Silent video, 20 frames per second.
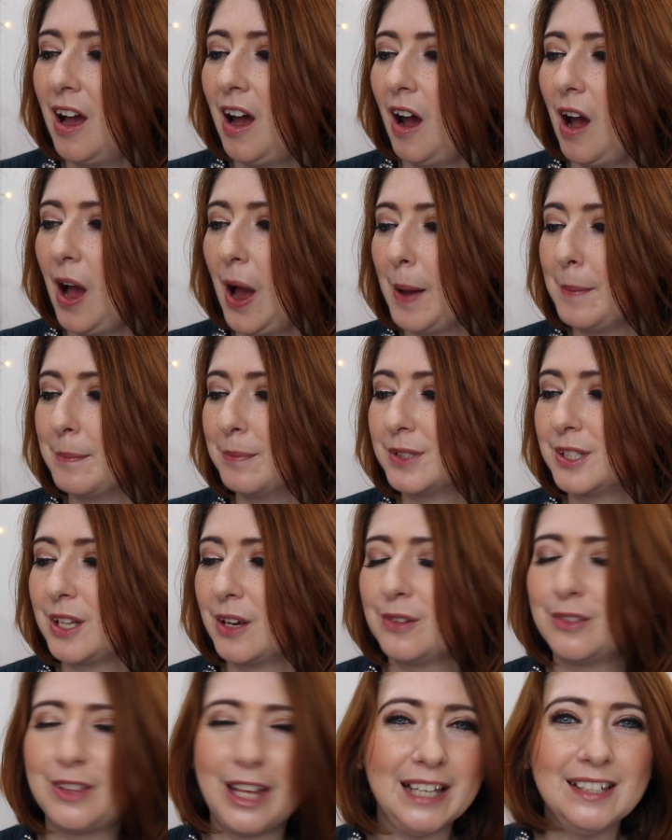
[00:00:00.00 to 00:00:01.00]
Um,
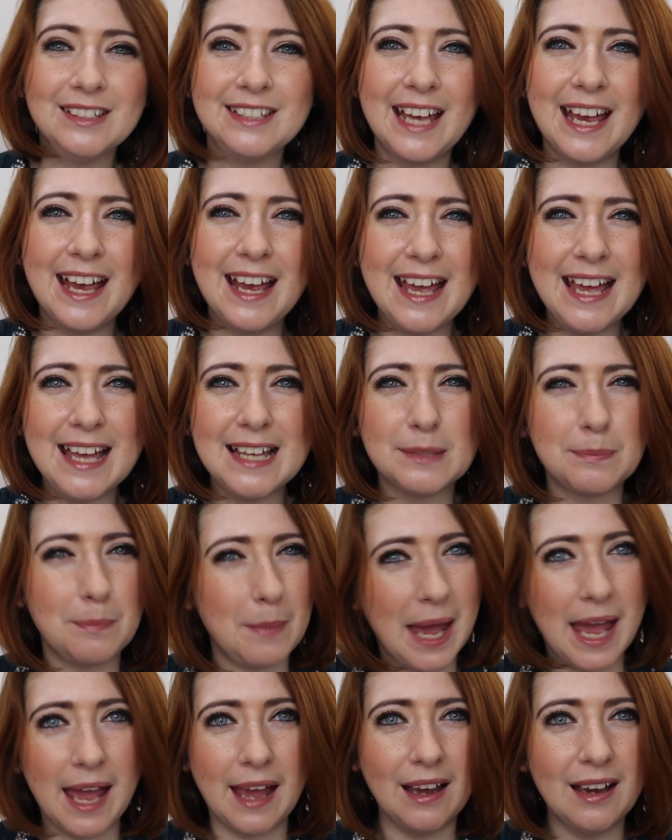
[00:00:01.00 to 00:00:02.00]
so this year is
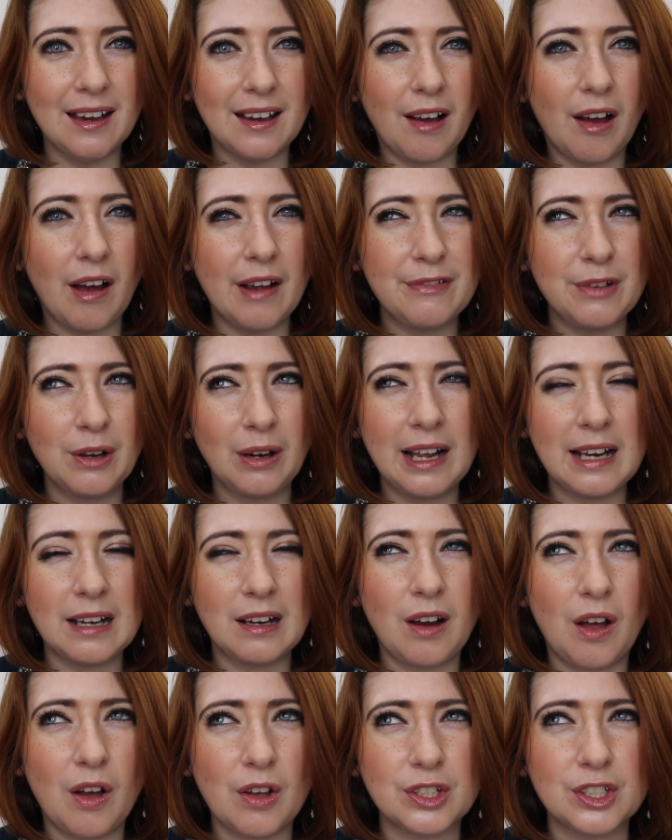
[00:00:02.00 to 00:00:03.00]
pink. I feel like
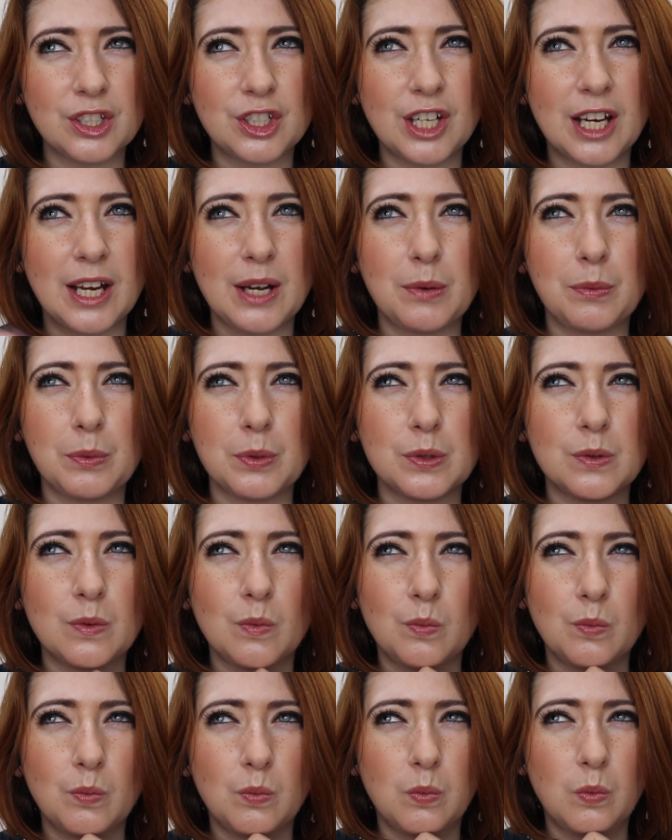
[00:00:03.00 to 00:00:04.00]
last year was
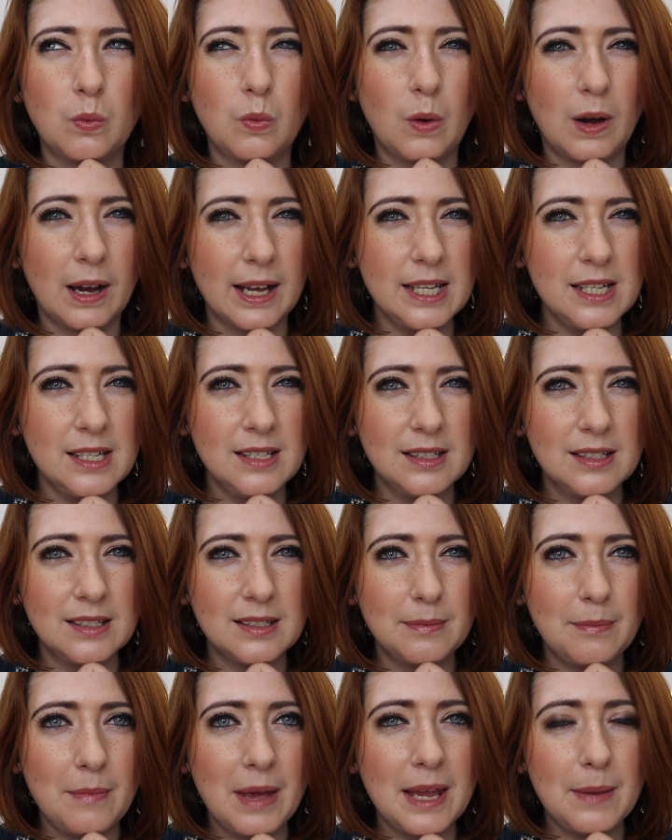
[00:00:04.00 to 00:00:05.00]

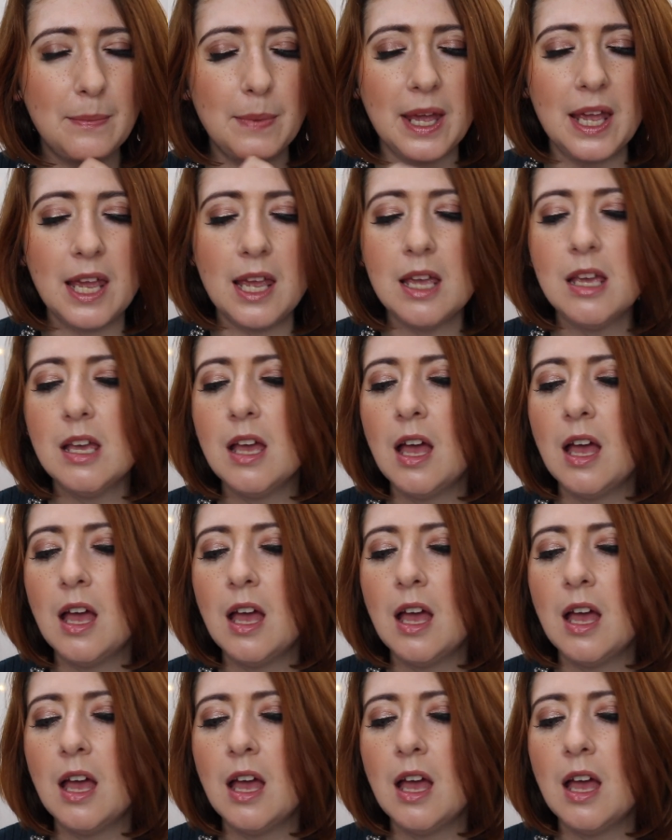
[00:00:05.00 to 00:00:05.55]
white, maybe?